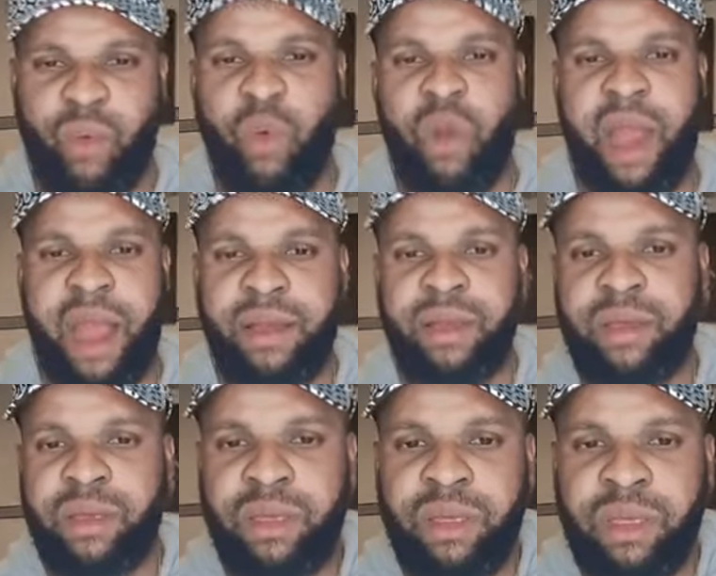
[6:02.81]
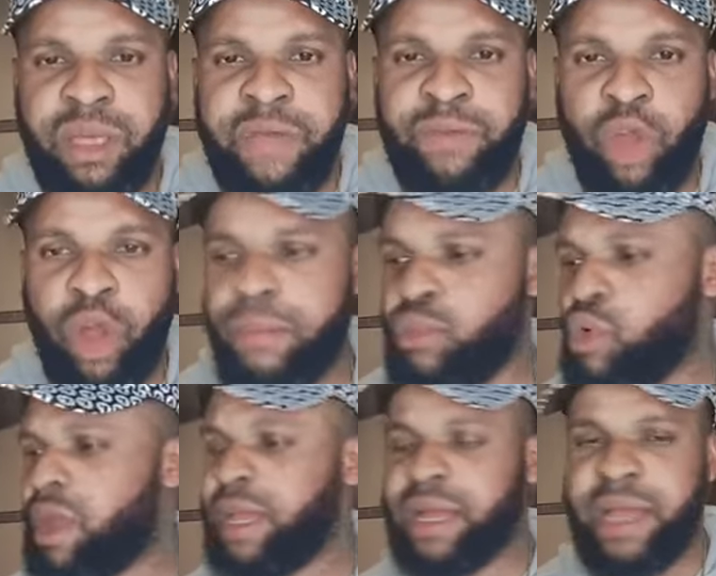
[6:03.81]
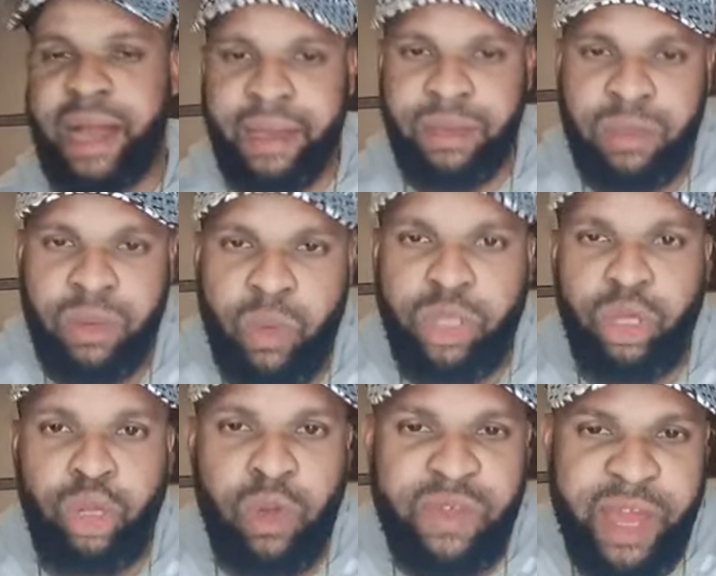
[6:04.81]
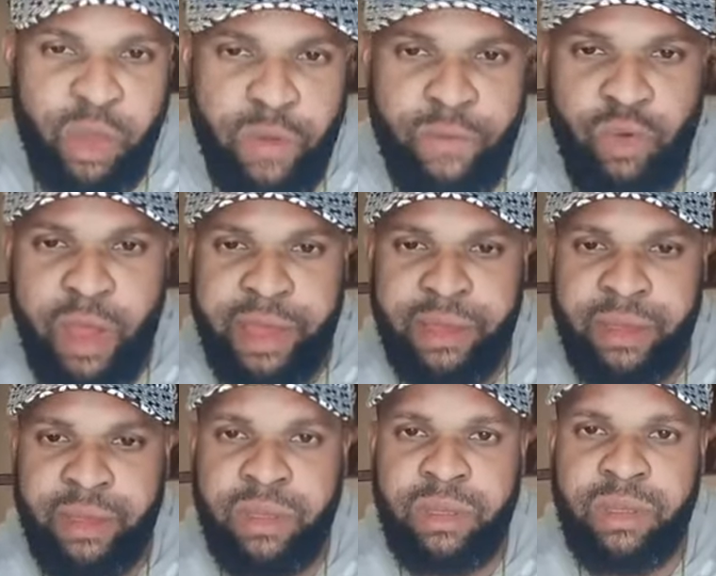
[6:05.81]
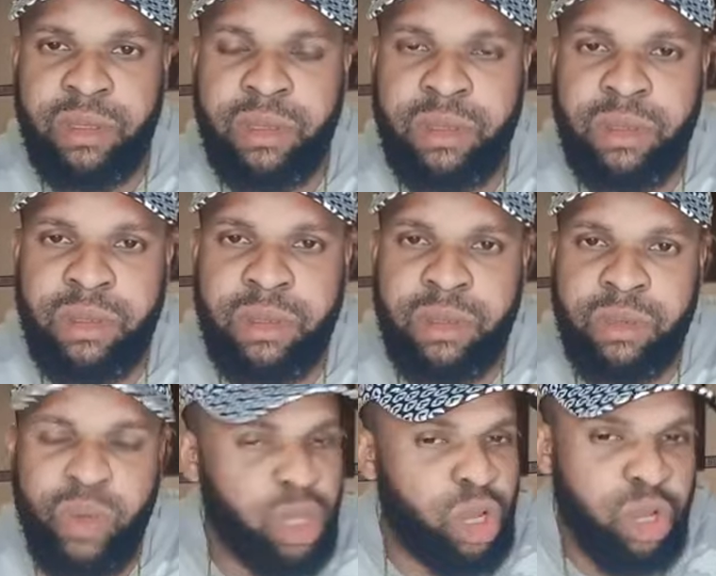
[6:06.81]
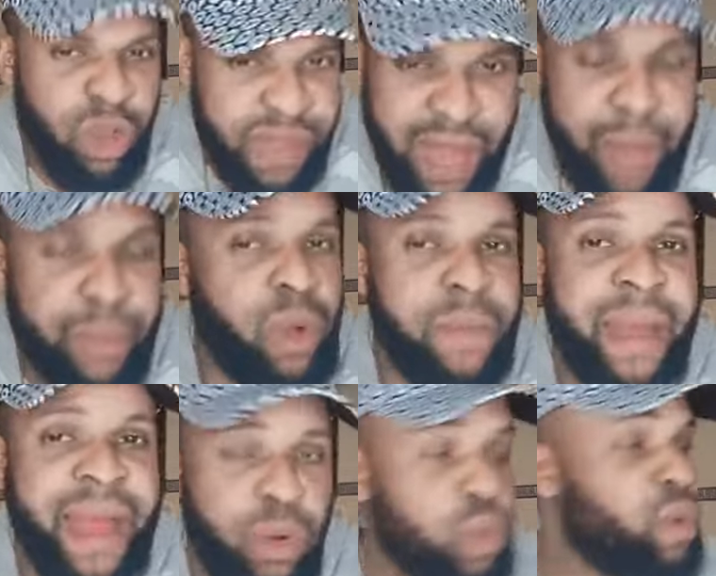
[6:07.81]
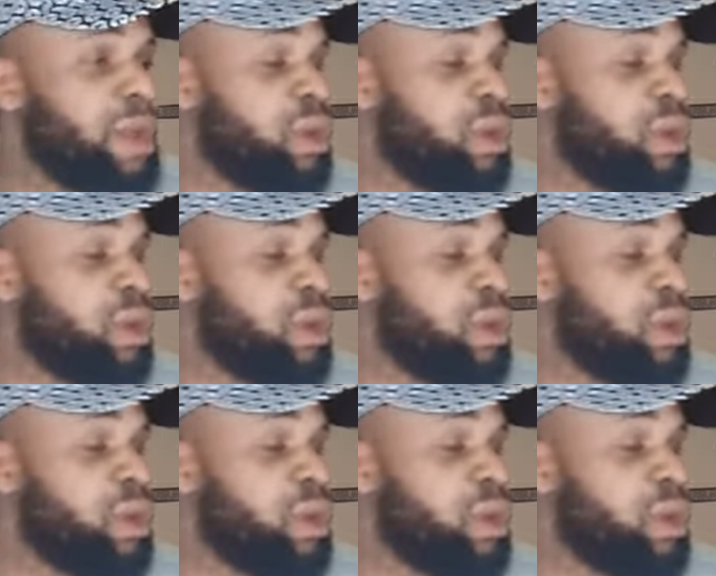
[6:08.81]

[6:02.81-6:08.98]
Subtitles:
wa. Emi o mu elega. We no love ya kovu e. We no love ya abu e me agu we